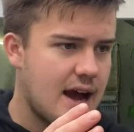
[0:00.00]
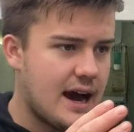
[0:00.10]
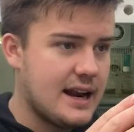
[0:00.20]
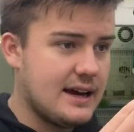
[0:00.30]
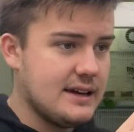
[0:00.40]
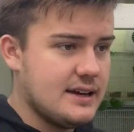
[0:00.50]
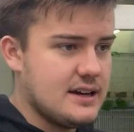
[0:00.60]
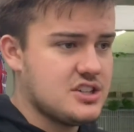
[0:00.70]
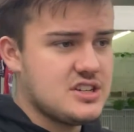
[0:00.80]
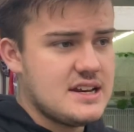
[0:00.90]
and I
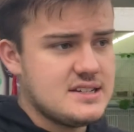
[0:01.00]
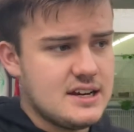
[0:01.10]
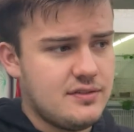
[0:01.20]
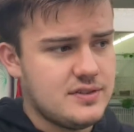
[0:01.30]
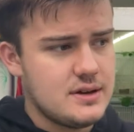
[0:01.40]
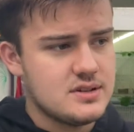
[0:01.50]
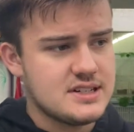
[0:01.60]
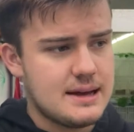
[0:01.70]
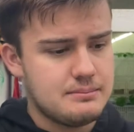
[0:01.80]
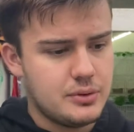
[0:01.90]
sent in a few
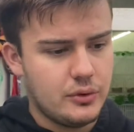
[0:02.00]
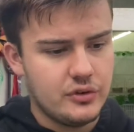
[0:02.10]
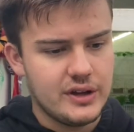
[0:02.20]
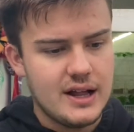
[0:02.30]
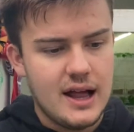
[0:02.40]
samples